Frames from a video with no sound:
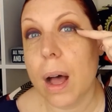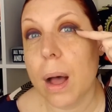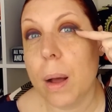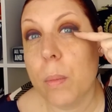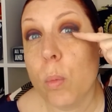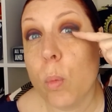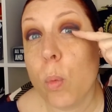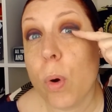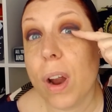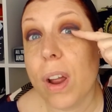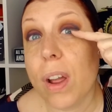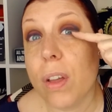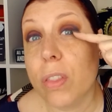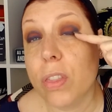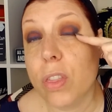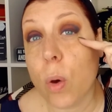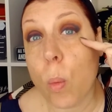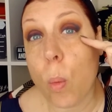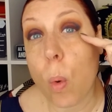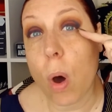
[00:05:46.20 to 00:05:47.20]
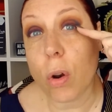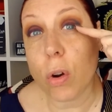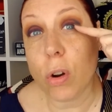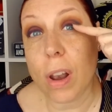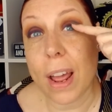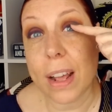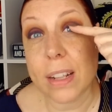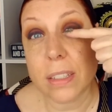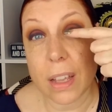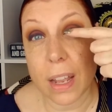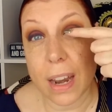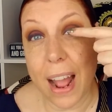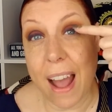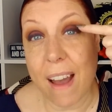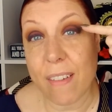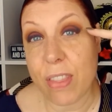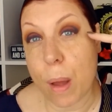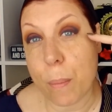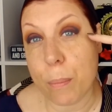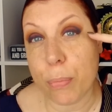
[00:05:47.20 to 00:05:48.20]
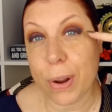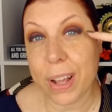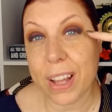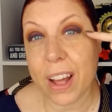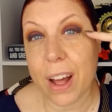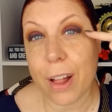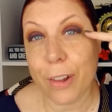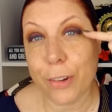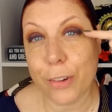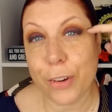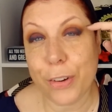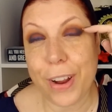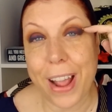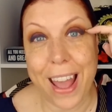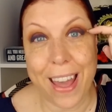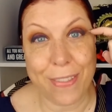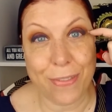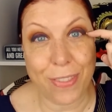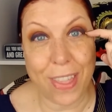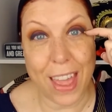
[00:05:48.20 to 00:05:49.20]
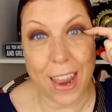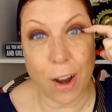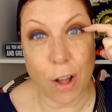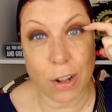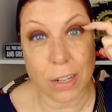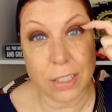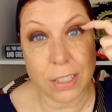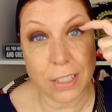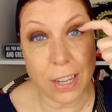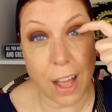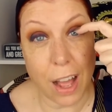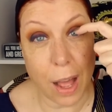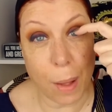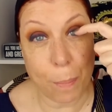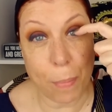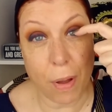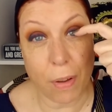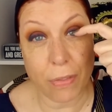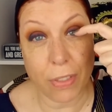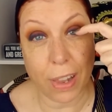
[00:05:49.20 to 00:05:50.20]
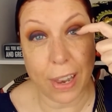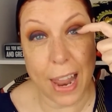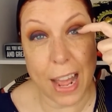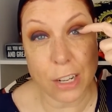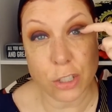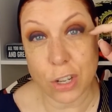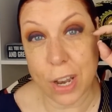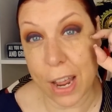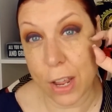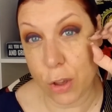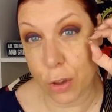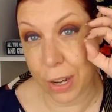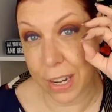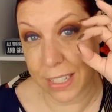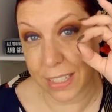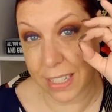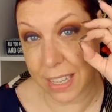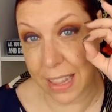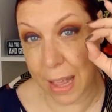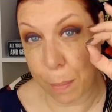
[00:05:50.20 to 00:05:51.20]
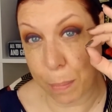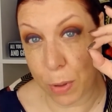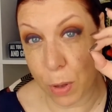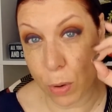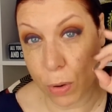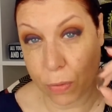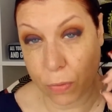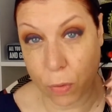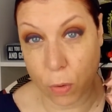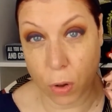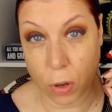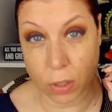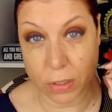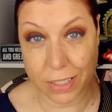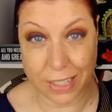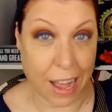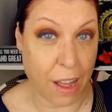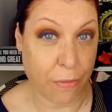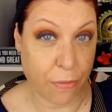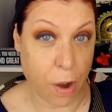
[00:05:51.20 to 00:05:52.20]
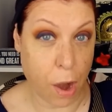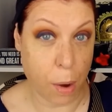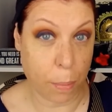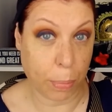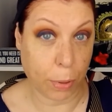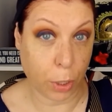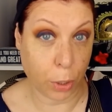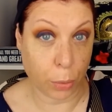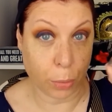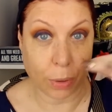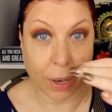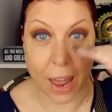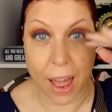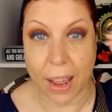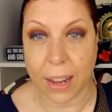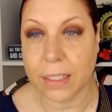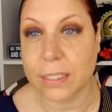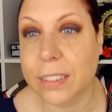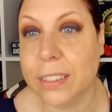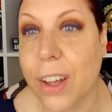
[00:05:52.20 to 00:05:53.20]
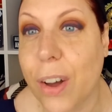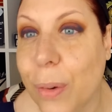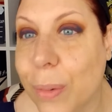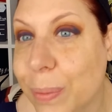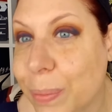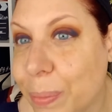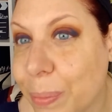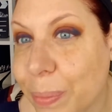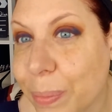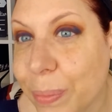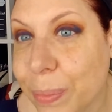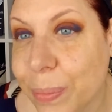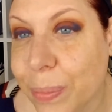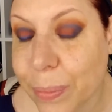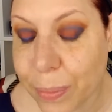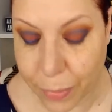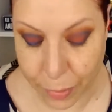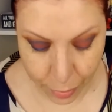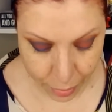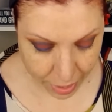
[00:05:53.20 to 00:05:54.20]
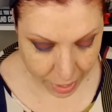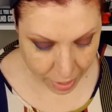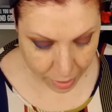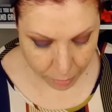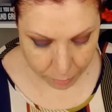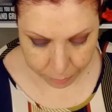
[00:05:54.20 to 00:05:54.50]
where the waterline is going to have that brick color, and then on top of the lash line you're going to see that beautiful sapphire blue line. So okay,